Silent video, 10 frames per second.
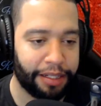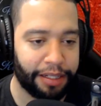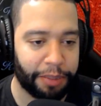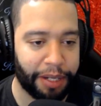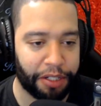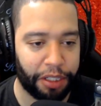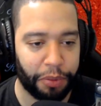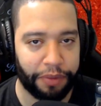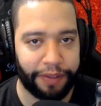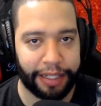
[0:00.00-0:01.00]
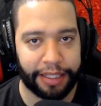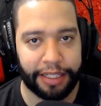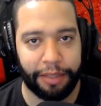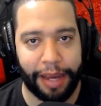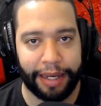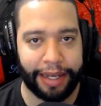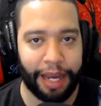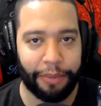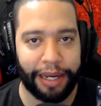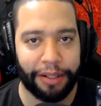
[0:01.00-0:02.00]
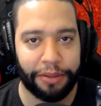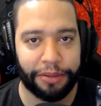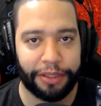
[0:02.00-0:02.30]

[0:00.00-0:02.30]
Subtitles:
especially with like the cinematic camera angles.